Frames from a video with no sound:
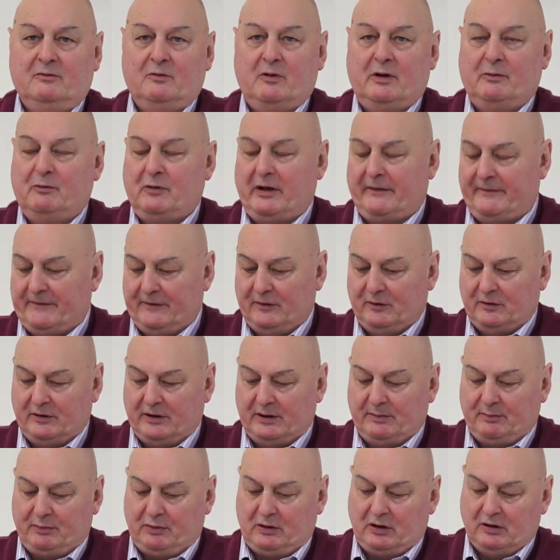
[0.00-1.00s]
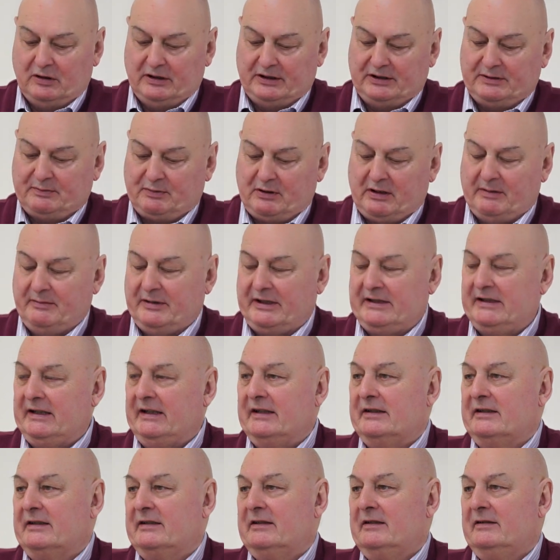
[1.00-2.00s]
when we feel that God's
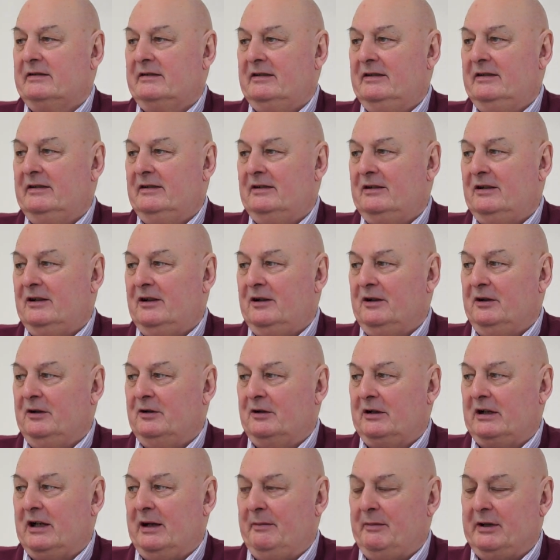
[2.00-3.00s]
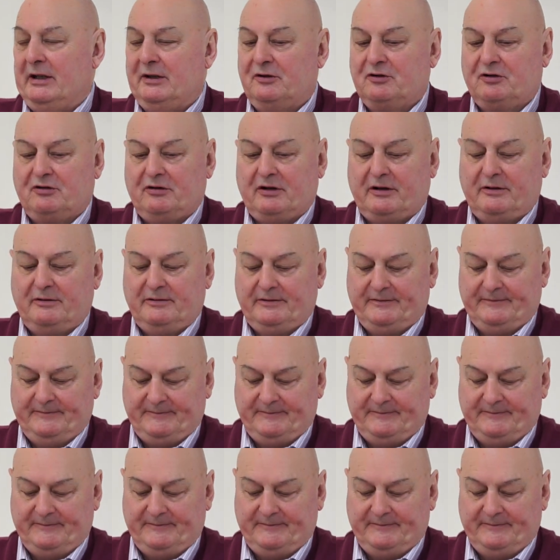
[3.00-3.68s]
promises are not coming true.